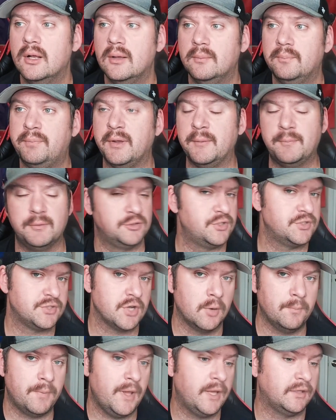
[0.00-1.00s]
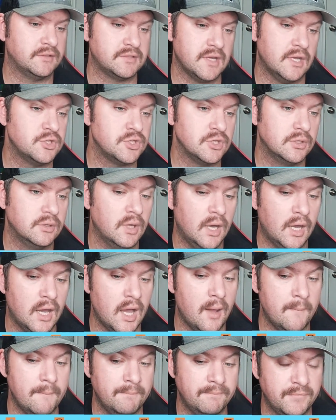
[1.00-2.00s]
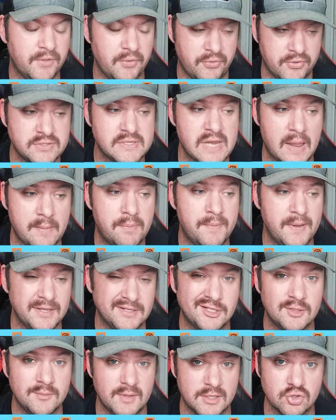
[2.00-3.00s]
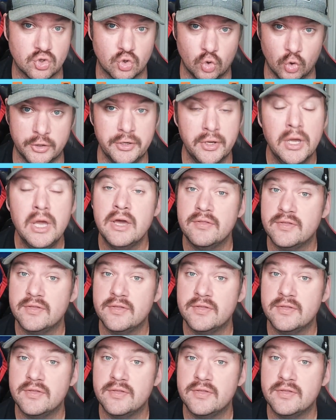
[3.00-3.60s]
people just aren't paying attention. Um, that this Tampa Bay team is good.